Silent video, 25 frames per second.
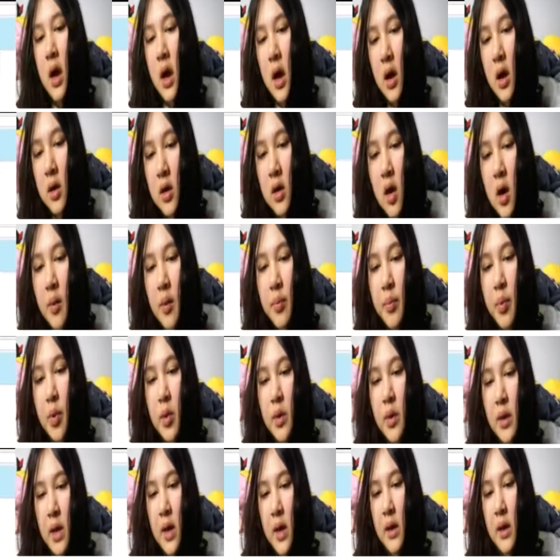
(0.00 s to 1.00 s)
I got a
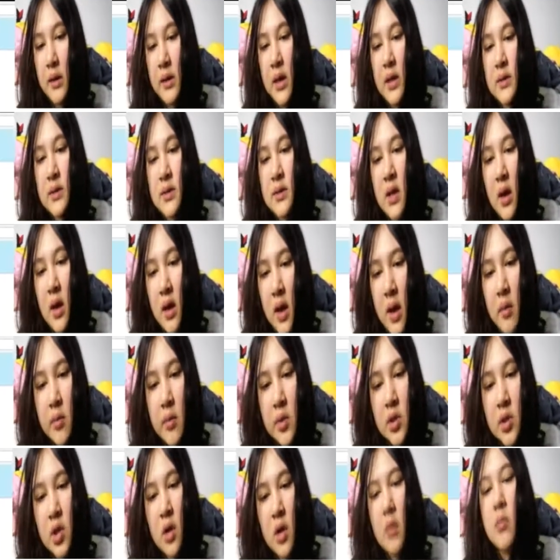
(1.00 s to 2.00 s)
boy. I guess I
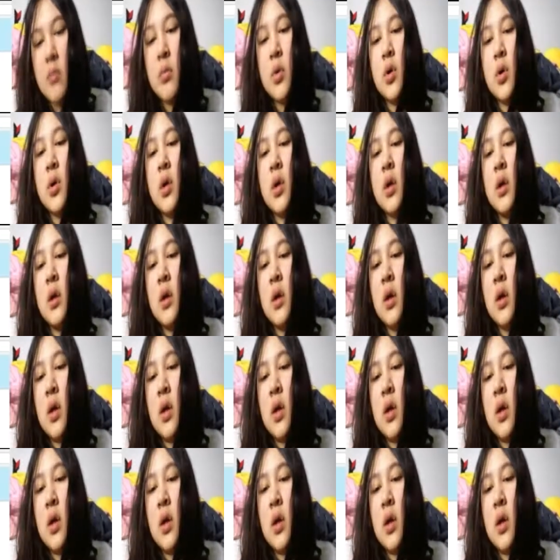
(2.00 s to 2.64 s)
am a tomboy.